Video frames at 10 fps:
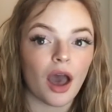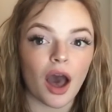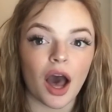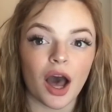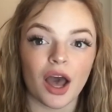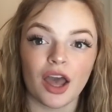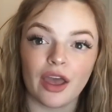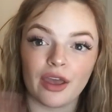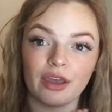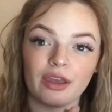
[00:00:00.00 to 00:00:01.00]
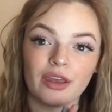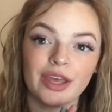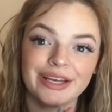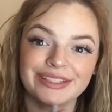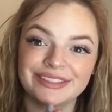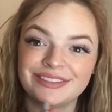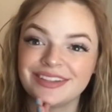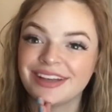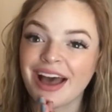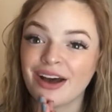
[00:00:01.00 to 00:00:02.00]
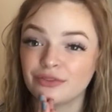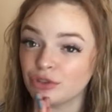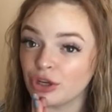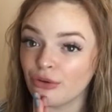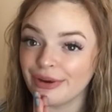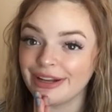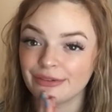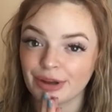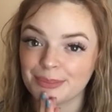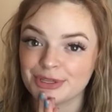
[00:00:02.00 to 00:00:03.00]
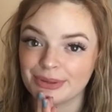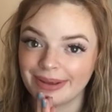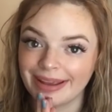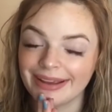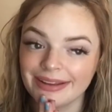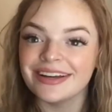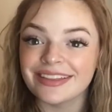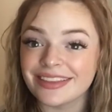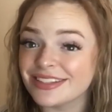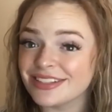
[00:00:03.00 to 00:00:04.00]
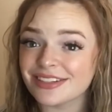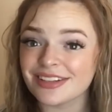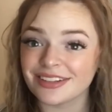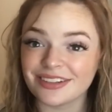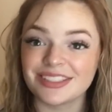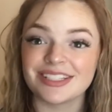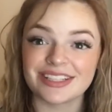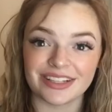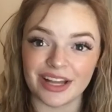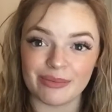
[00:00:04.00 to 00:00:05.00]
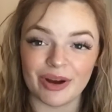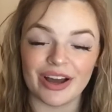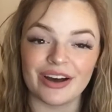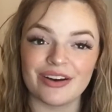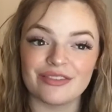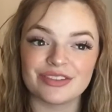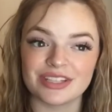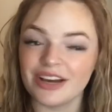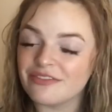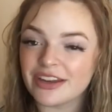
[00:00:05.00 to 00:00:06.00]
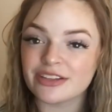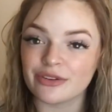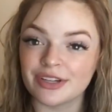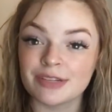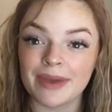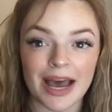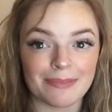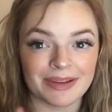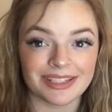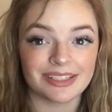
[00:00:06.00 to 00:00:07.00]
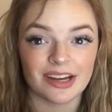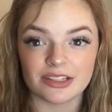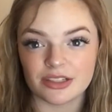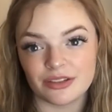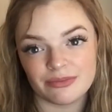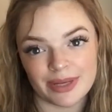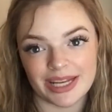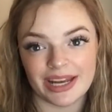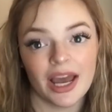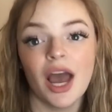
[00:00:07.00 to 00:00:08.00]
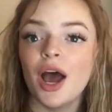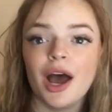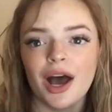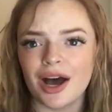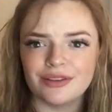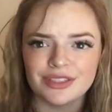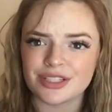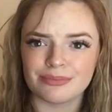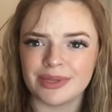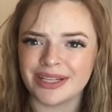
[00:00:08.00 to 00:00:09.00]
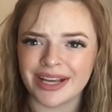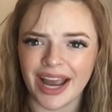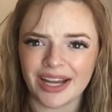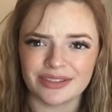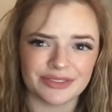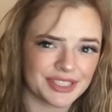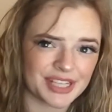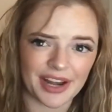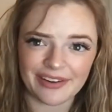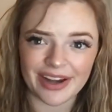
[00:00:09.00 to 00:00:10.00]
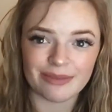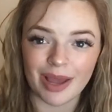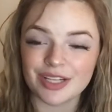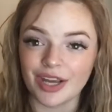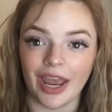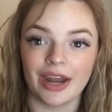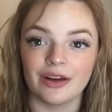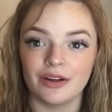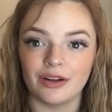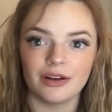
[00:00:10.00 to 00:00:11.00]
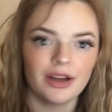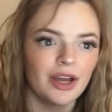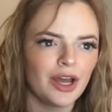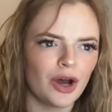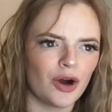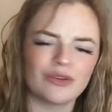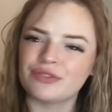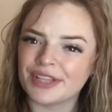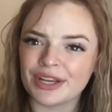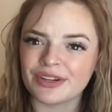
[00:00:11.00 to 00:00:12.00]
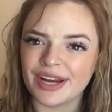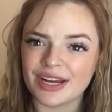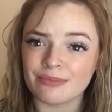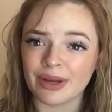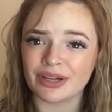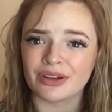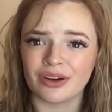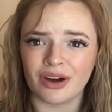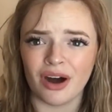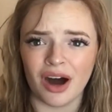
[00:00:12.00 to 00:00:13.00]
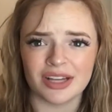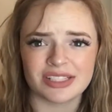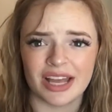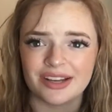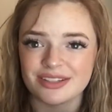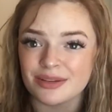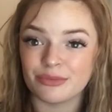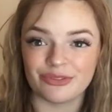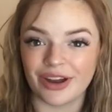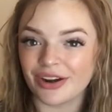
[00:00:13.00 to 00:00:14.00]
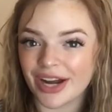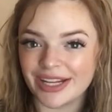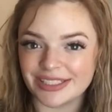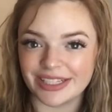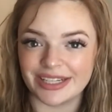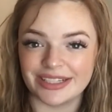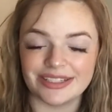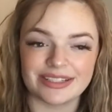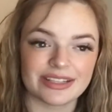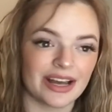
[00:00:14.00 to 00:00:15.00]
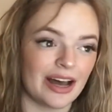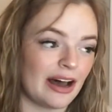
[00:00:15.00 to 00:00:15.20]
I have no idea what I'm doing. This is just a little disclaimer of stuff that is going to be happening in the next little bit. Of just me kind of regenerating my channel, hopefully creating better content, some funner ideas,